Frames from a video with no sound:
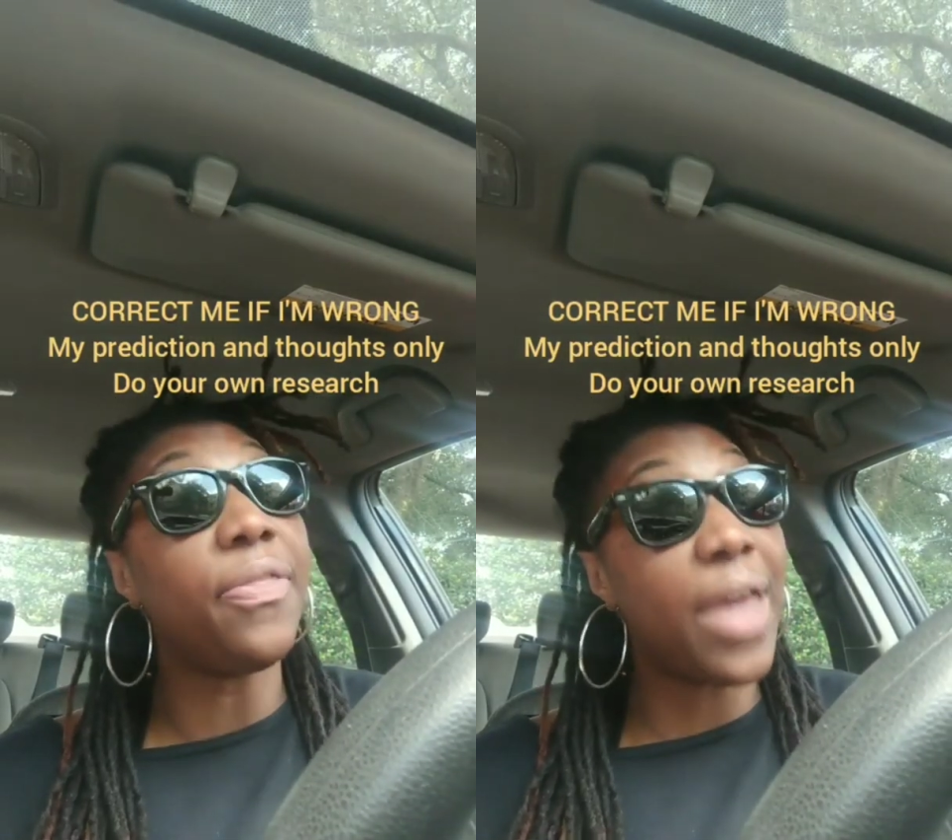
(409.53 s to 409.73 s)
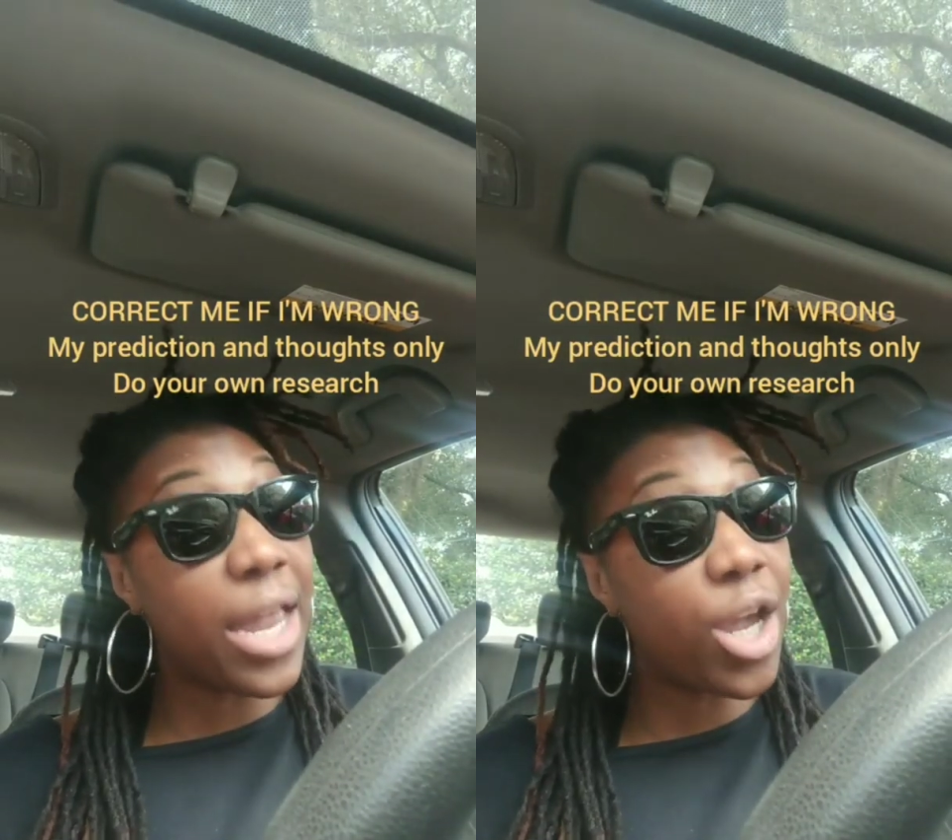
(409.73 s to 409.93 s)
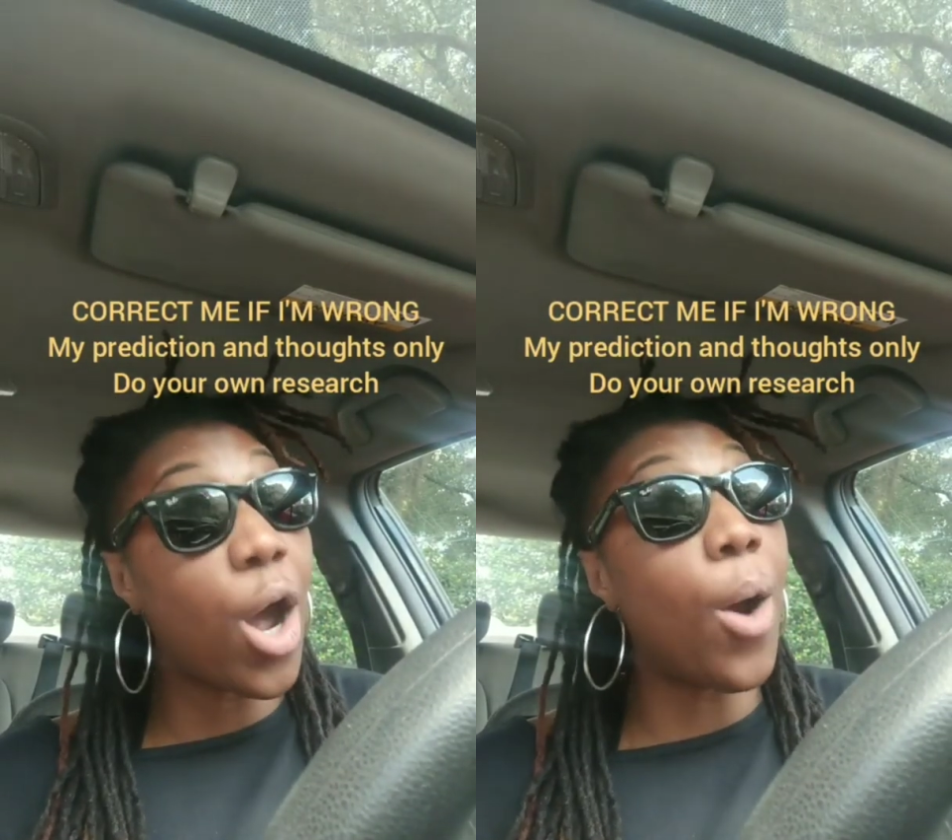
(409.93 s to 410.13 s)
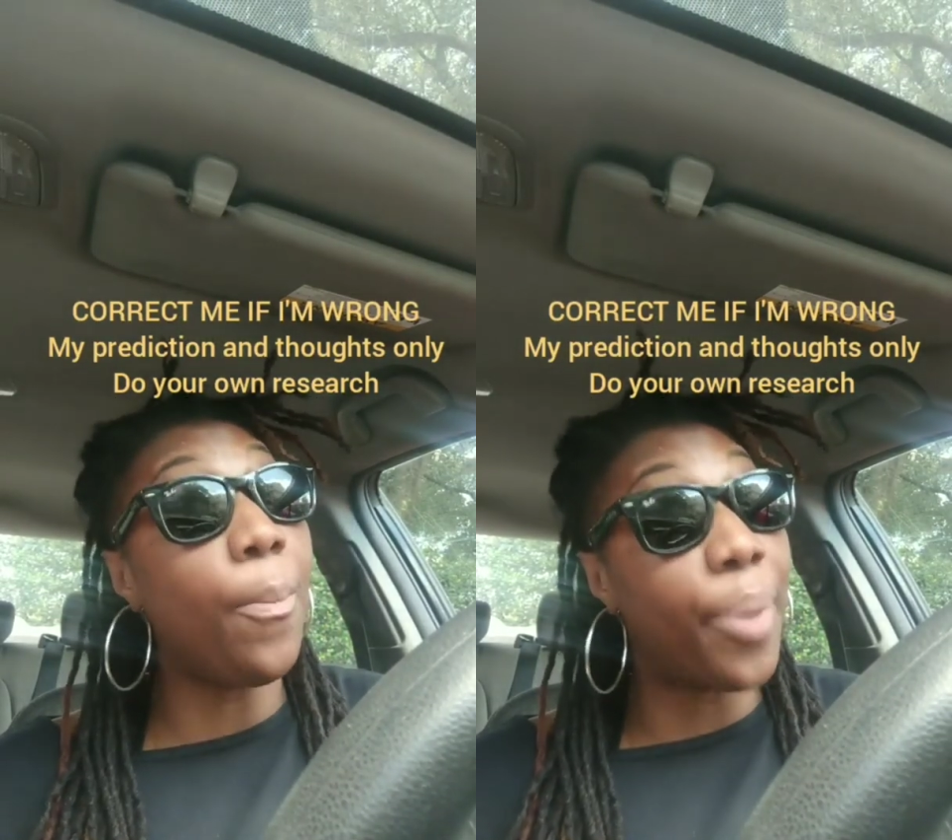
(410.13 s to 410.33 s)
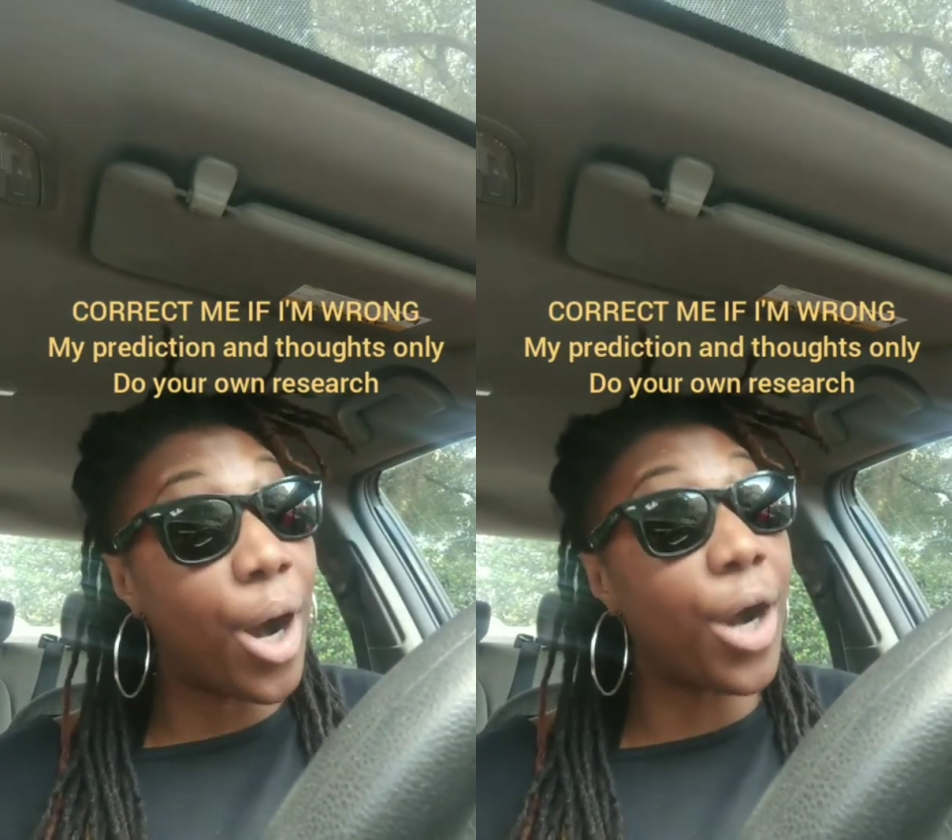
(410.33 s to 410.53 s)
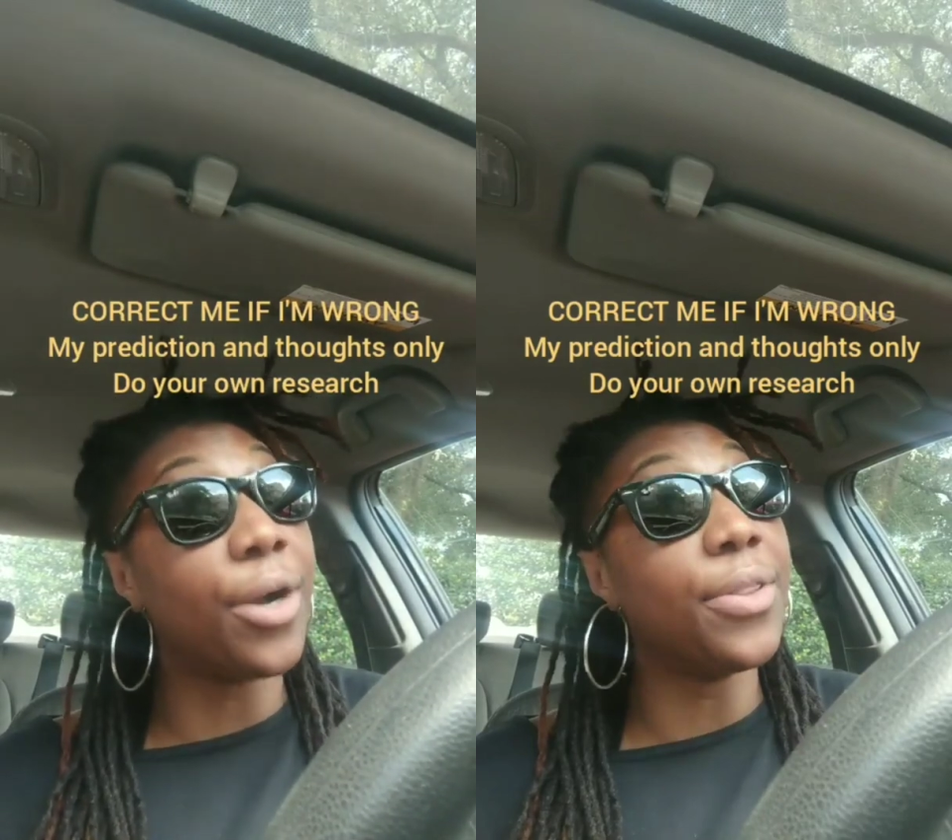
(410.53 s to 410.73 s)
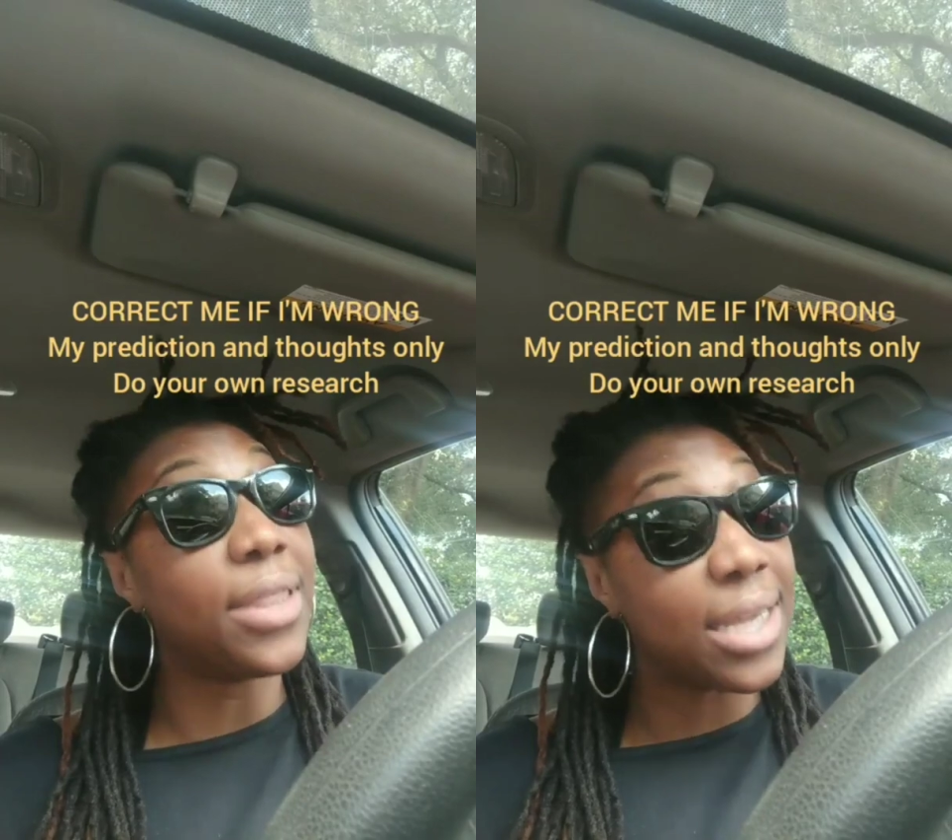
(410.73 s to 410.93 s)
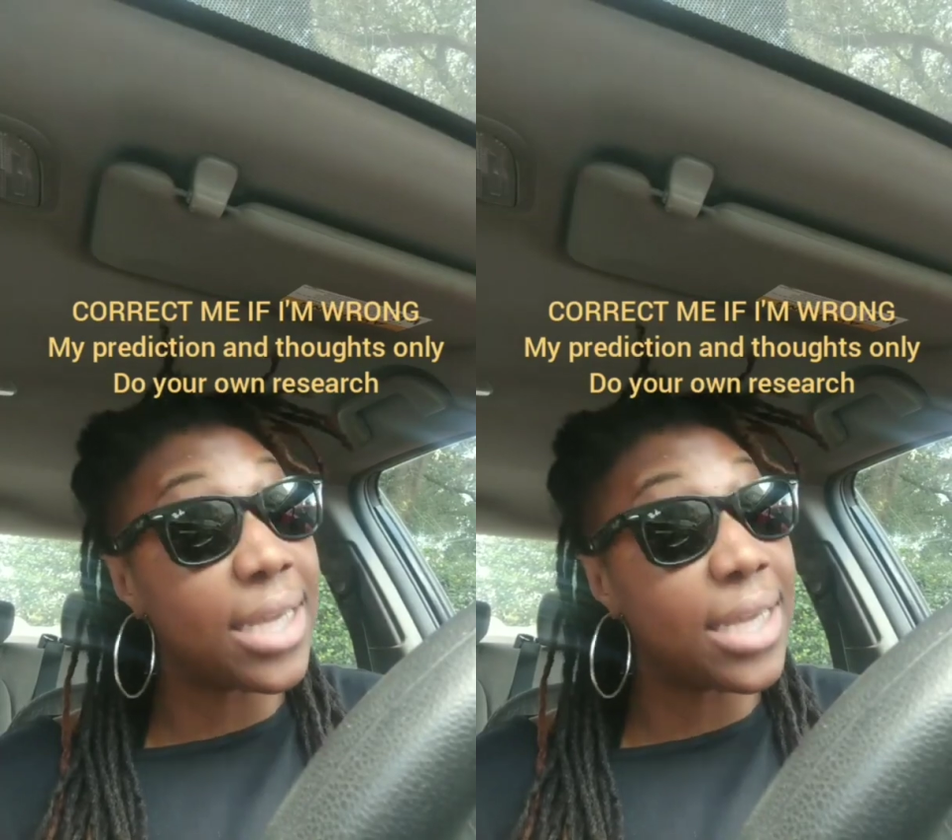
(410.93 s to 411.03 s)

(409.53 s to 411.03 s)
they gonna burn